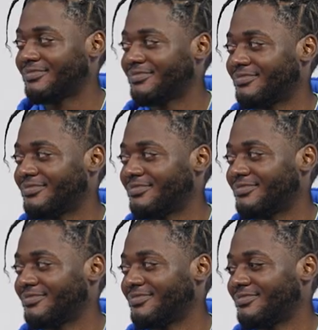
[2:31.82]

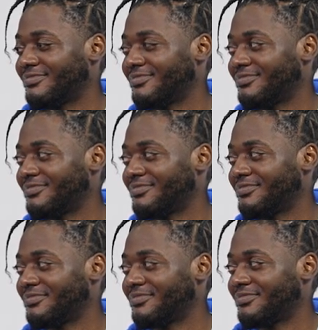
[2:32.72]

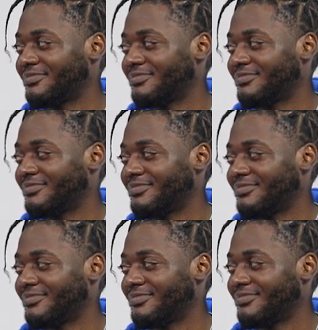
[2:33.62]

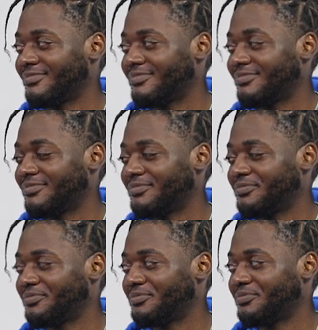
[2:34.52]

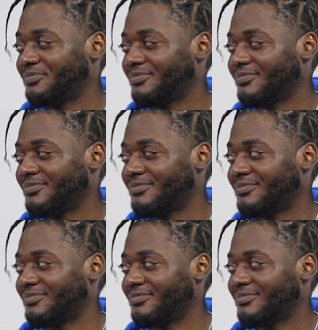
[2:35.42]

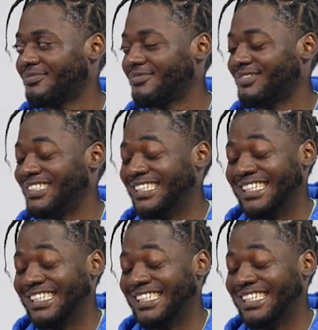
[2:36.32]
(not speaking)